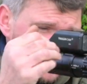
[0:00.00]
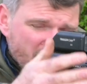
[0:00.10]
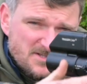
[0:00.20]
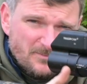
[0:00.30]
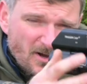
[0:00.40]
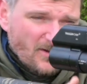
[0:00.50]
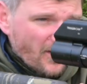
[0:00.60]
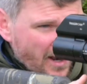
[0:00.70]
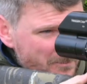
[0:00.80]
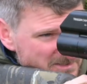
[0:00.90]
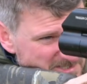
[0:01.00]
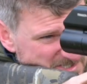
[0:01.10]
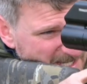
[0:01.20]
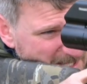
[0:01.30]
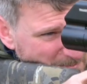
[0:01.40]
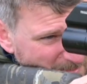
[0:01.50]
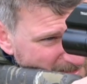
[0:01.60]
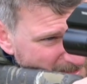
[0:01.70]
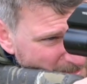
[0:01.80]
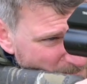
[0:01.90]
closed the bolt on an empty
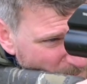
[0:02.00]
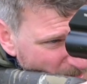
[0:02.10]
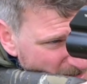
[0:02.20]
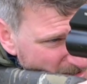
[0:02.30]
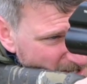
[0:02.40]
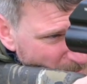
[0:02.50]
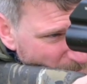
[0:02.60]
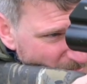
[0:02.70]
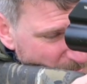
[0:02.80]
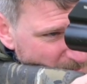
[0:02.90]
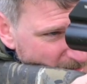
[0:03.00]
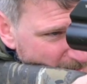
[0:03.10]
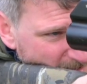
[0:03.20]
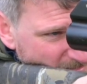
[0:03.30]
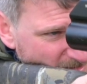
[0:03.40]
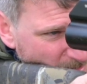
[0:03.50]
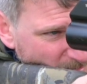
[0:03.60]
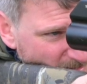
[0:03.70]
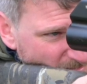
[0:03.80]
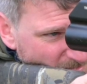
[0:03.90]
chamber, but what you don't want to be doing in
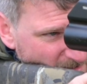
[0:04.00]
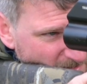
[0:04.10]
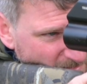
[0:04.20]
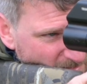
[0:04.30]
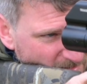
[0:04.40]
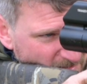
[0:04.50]
total is this.